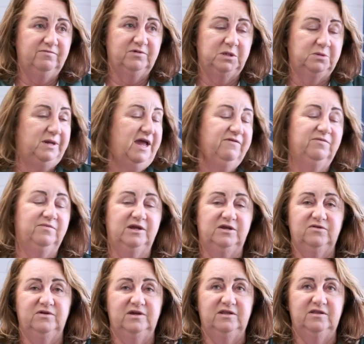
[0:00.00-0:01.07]
which we haven't been
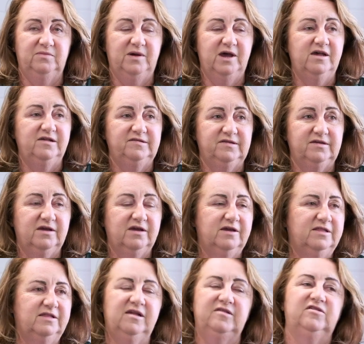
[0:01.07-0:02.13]
doing in the past,
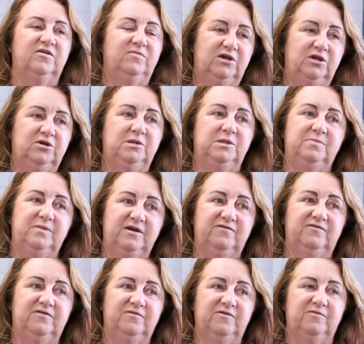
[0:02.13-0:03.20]
then that's going to be a huge
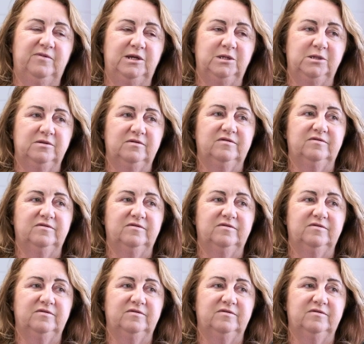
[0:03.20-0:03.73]
benefit for patients.